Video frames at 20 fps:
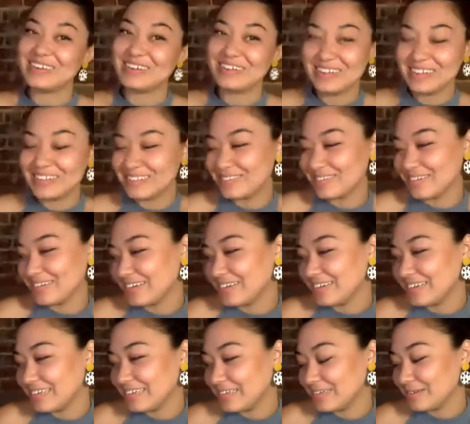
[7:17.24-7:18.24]
It's very
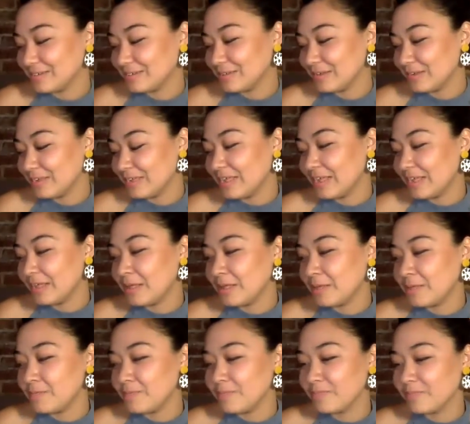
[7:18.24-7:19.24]
cute.
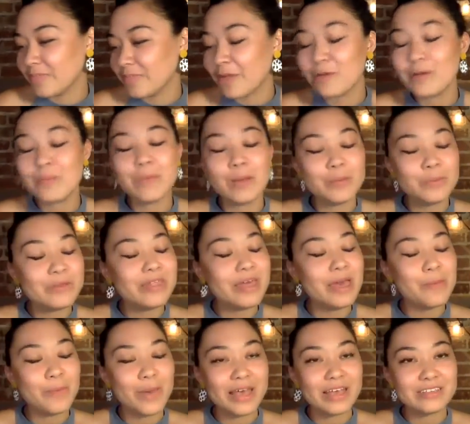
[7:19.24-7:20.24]
I remember
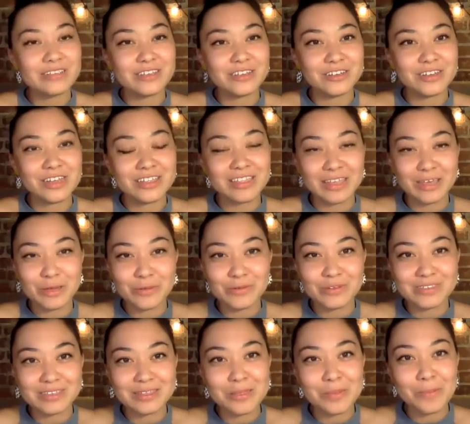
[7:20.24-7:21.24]
that passage. I think it
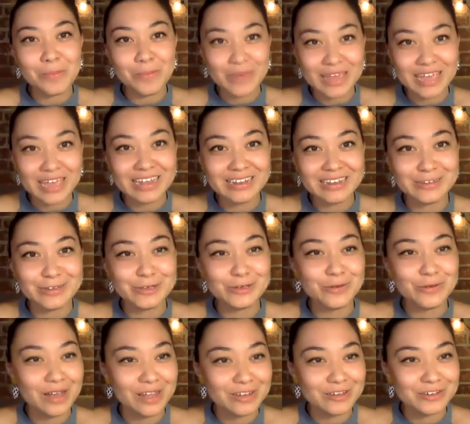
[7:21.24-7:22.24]
was in the mid
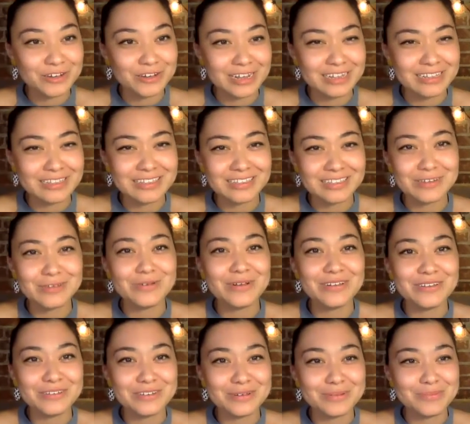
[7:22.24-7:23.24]

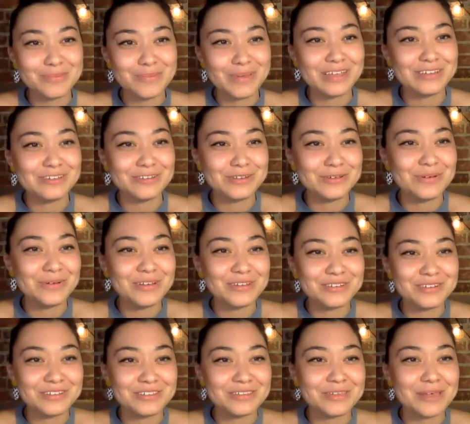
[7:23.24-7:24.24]
200s, page
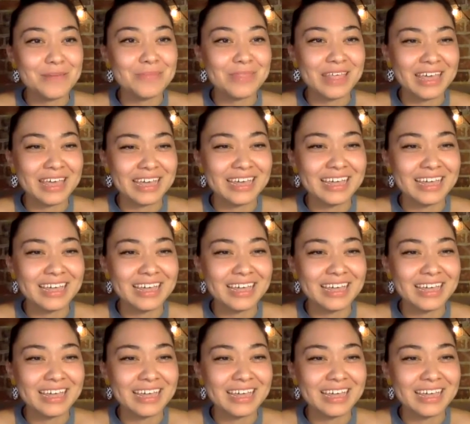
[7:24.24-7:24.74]
200 something.